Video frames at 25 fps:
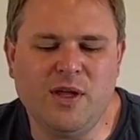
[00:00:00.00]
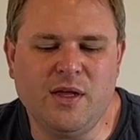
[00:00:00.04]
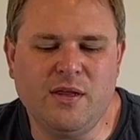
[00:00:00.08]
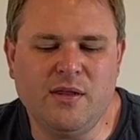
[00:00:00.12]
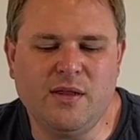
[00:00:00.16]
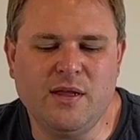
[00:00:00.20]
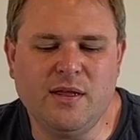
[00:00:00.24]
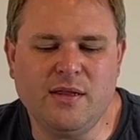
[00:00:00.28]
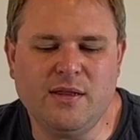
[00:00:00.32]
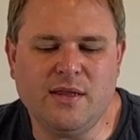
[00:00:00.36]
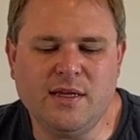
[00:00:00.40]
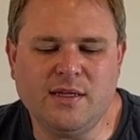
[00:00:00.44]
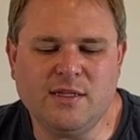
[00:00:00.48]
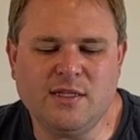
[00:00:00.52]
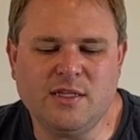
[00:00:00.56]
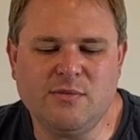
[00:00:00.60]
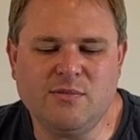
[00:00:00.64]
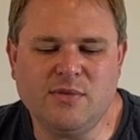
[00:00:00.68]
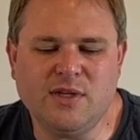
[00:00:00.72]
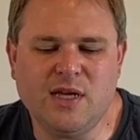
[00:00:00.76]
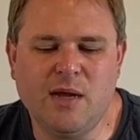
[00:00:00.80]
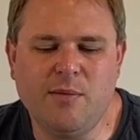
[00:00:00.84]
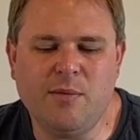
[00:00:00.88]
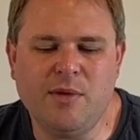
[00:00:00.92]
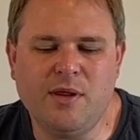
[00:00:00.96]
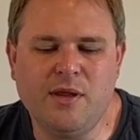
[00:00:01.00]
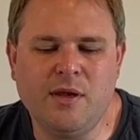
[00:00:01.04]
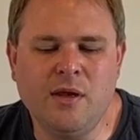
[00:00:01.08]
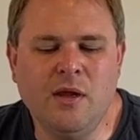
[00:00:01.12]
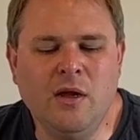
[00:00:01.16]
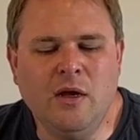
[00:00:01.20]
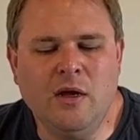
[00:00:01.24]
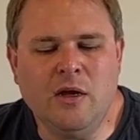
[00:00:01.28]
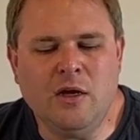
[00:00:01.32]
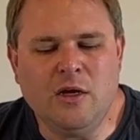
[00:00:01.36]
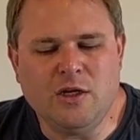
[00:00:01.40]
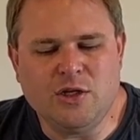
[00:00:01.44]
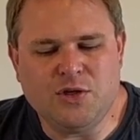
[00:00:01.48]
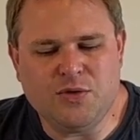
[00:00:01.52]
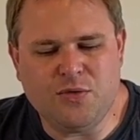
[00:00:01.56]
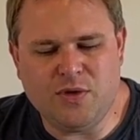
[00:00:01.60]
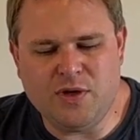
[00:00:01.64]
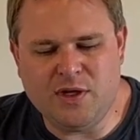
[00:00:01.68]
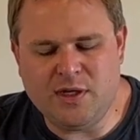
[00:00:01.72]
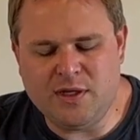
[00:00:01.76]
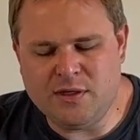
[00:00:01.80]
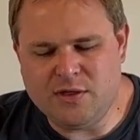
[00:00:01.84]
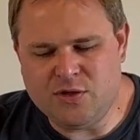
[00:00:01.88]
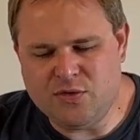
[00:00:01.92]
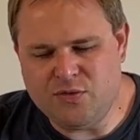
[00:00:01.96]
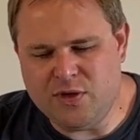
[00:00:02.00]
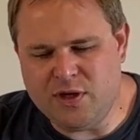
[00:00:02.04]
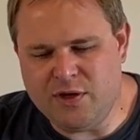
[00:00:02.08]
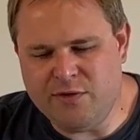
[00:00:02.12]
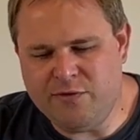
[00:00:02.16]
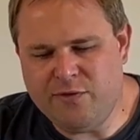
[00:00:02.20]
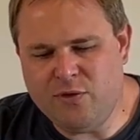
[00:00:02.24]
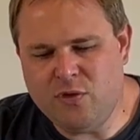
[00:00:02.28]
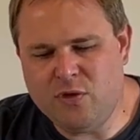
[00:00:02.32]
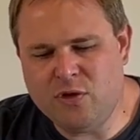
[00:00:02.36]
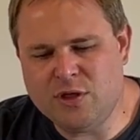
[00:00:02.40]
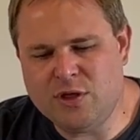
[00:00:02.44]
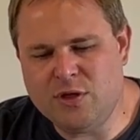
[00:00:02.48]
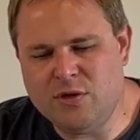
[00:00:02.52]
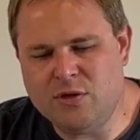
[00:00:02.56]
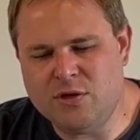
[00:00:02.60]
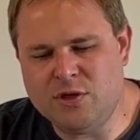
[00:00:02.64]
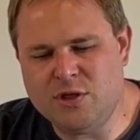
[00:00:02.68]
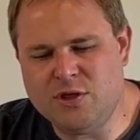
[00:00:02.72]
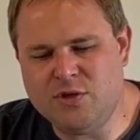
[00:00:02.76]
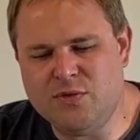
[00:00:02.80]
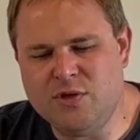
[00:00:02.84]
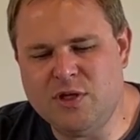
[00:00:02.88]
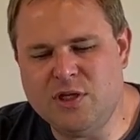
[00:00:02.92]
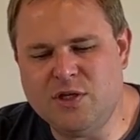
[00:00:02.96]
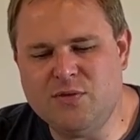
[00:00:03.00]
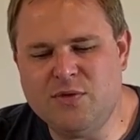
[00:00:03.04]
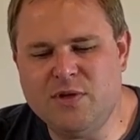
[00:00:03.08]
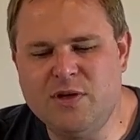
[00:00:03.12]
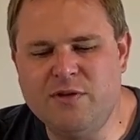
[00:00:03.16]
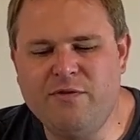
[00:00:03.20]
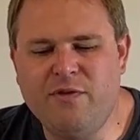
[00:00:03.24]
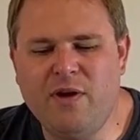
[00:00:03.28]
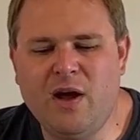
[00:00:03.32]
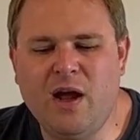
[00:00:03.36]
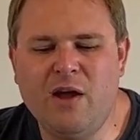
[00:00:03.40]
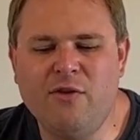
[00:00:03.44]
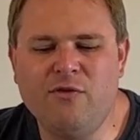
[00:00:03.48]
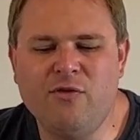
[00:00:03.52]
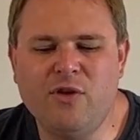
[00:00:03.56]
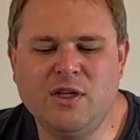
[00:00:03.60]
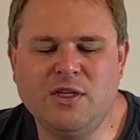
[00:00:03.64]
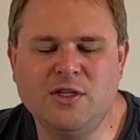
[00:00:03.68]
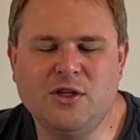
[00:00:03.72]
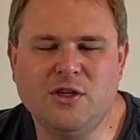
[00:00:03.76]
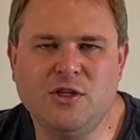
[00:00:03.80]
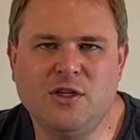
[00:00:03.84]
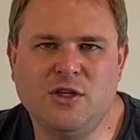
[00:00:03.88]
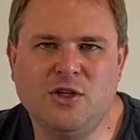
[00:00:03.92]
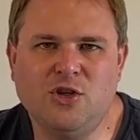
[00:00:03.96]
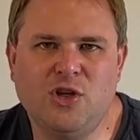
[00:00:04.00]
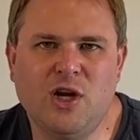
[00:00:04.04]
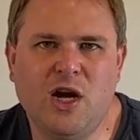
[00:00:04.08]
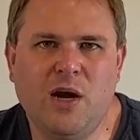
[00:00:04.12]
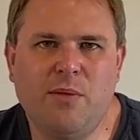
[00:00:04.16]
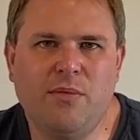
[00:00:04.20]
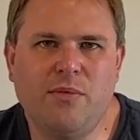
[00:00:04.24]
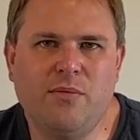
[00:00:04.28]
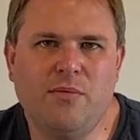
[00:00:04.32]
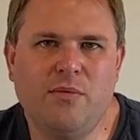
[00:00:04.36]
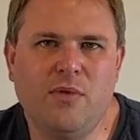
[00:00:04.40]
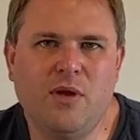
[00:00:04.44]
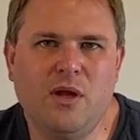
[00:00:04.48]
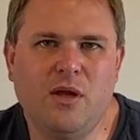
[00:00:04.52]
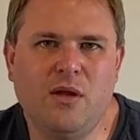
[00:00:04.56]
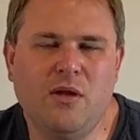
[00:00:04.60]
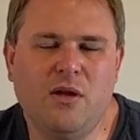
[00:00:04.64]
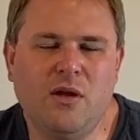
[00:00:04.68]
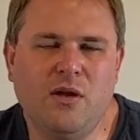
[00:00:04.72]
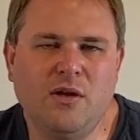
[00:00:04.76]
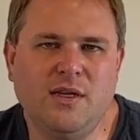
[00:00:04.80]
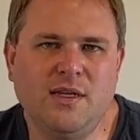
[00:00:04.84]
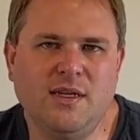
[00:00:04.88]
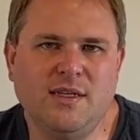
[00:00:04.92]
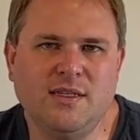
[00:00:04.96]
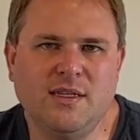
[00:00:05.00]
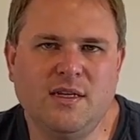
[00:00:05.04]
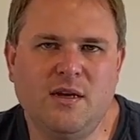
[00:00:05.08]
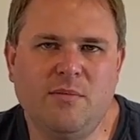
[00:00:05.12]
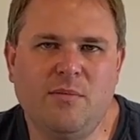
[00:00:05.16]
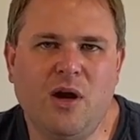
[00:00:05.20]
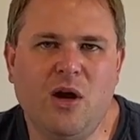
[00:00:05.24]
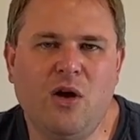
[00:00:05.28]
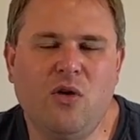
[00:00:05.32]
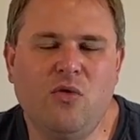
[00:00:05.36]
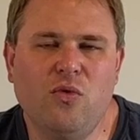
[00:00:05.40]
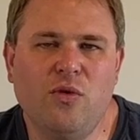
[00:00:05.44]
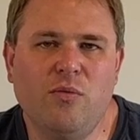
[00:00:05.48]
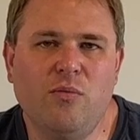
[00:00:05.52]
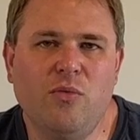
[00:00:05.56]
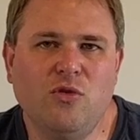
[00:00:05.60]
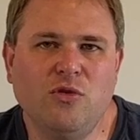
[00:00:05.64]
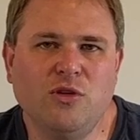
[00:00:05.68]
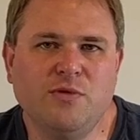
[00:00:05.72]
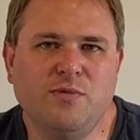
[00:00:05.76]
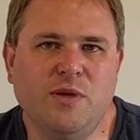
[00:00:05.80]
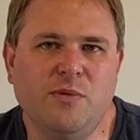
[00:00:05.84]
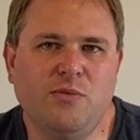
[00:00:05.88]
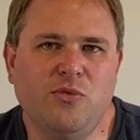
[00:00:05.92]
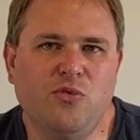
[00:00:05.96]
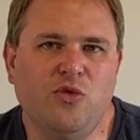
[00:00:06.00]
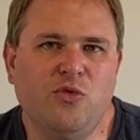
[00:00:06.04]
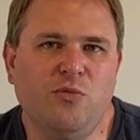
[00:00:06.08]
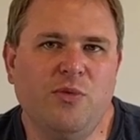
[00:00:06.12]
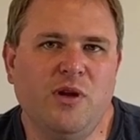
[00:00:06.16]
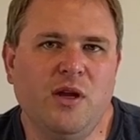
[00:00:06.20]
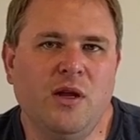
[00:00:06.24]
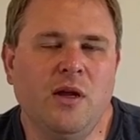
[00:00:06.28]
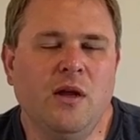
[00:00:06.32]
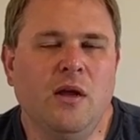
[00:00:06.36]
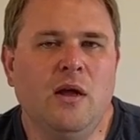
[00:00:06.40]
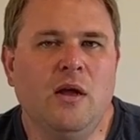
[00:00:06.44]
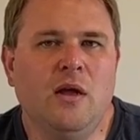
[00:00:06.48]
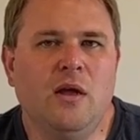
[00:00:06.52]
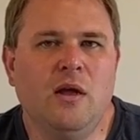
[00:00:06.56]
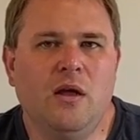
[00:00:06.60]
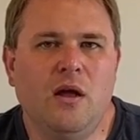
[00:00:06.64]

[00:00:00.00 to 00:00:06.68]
They think that sometime in 2024 or to 2025, rates are going to drop a decent amount, where most people will be